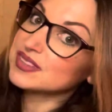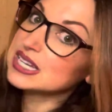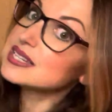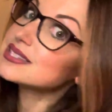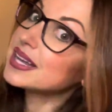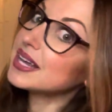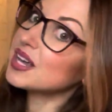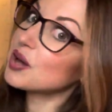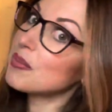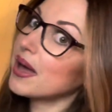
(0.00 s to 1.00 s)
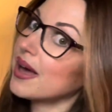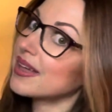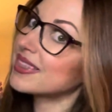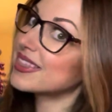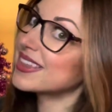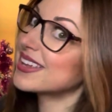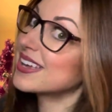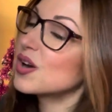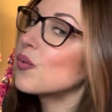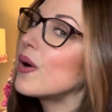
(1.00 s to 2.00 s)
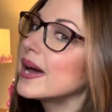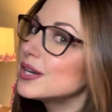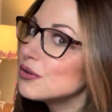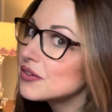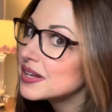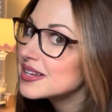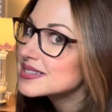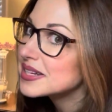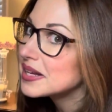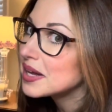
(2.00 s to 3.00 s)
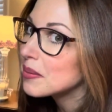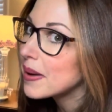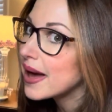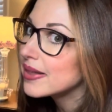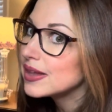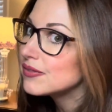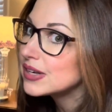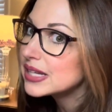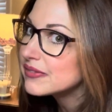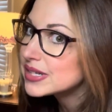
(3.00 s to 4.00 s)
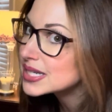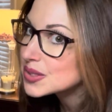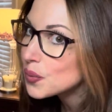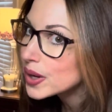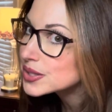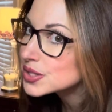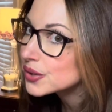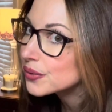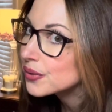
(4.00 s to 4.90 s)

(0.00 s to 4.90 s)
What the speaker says: He's taking a bath. Why do you think he's taking a bath even if he doesn't want to?